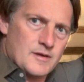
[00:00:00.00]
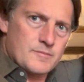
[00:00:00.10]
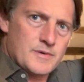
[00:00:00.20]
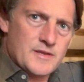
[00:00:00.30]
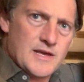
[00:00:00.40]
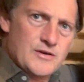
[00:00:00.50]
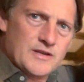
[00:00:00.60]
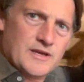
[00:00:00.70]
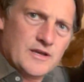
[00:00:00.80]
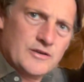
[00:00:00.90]
But there it
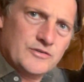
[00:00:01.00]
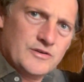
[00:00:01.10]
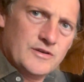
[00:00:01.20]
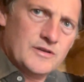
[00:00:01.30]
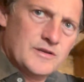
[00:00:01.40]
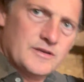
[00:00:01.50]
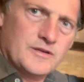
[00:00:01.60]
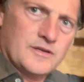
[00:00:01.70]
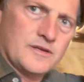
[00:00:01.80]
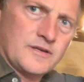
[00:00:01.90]
goes.
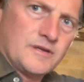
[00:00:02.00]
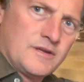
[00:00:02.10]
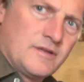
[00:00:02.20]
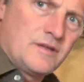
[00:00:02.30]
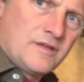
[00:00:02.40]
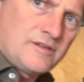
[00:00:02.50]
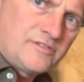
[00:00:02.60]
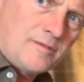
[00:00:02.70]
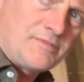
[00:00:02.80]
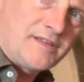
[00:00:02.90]

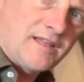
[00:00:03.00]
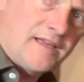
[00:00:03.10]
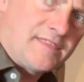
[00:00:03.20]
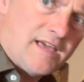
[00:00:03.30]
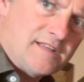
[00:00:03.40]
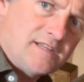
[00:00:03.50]
Something like that.